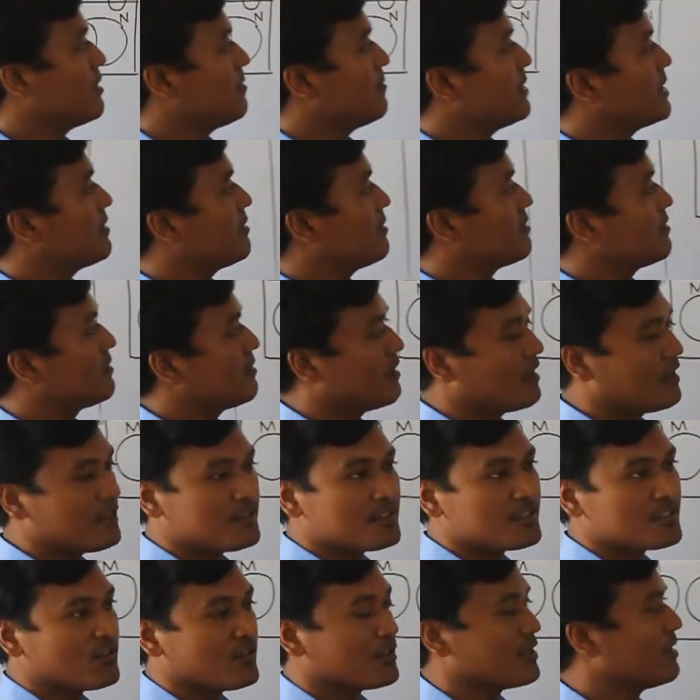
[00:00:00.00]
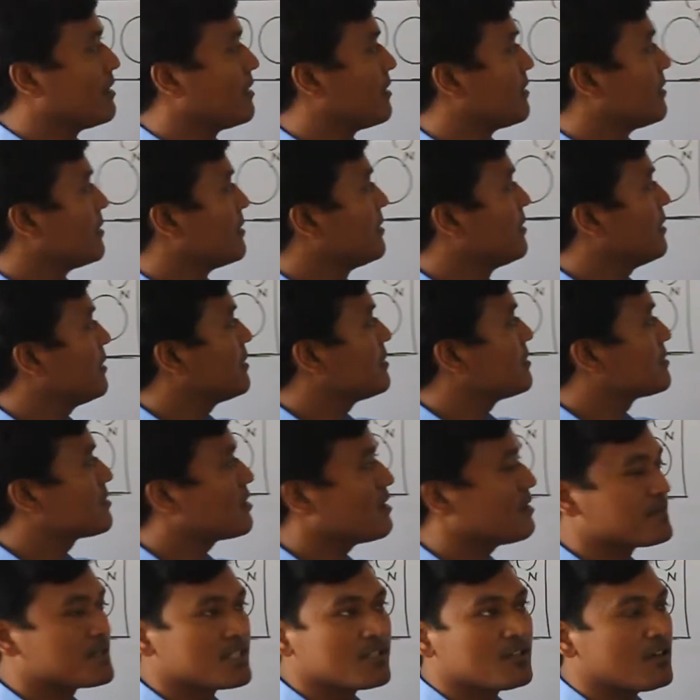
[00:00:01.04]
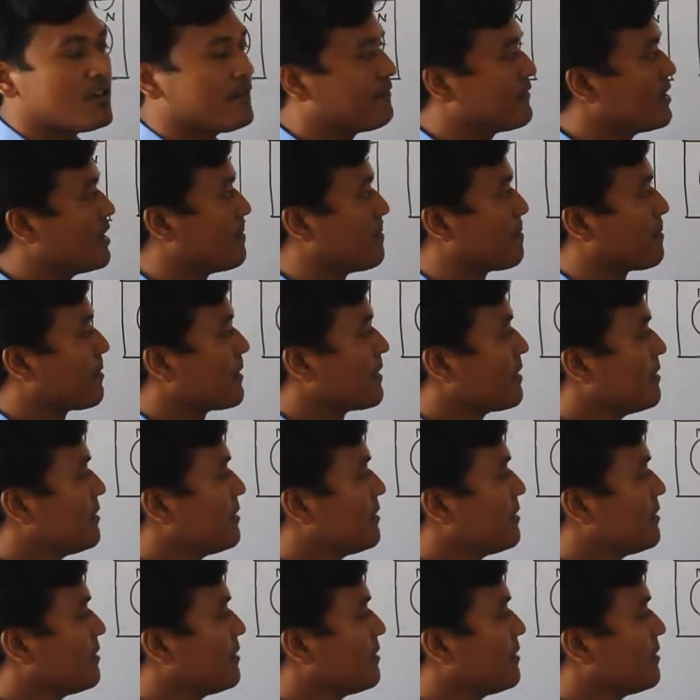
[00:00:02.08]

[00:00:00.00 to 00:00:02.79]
M and N are distant. Here N is subset of M.